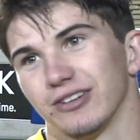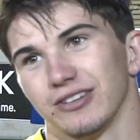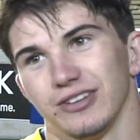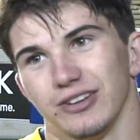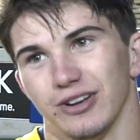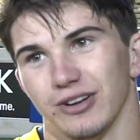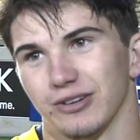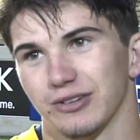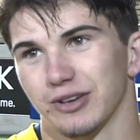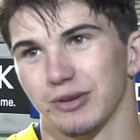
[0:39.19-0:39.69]
You
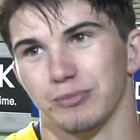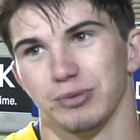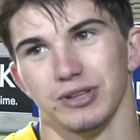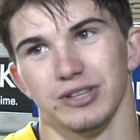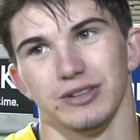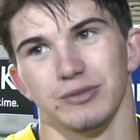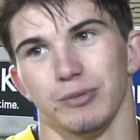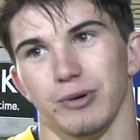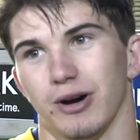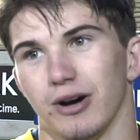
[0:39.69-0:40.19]
know,
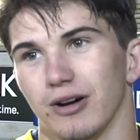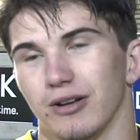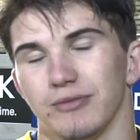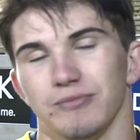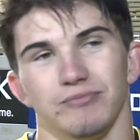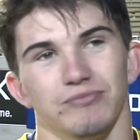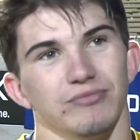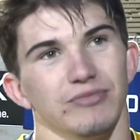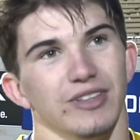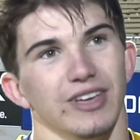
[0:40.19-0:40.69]
complete the ball
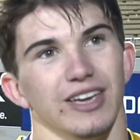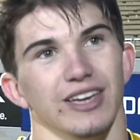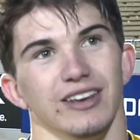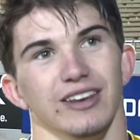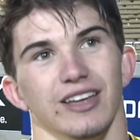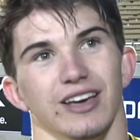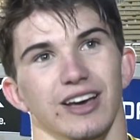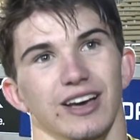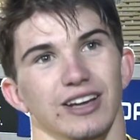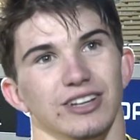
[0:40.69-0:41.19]

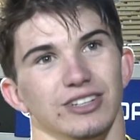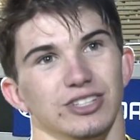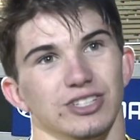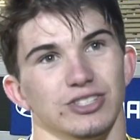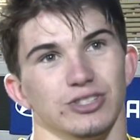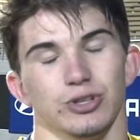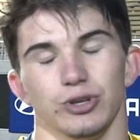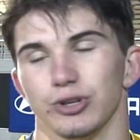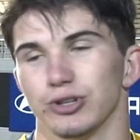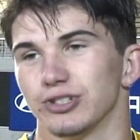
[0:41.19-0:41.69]
and
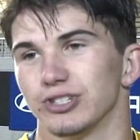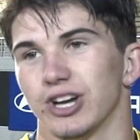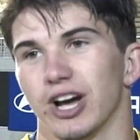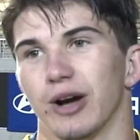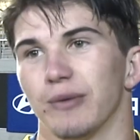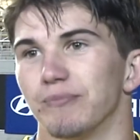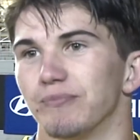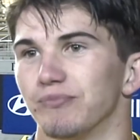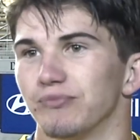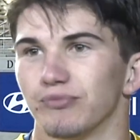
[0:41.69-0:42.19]
just do your
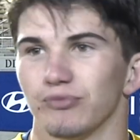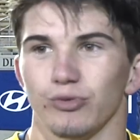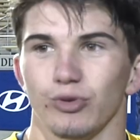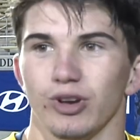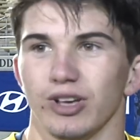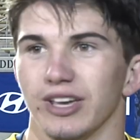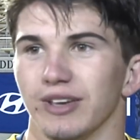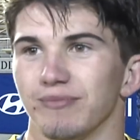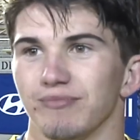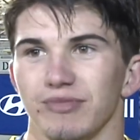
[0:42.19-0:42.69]
job,
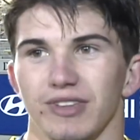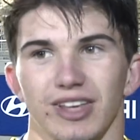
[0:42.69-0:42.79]
really.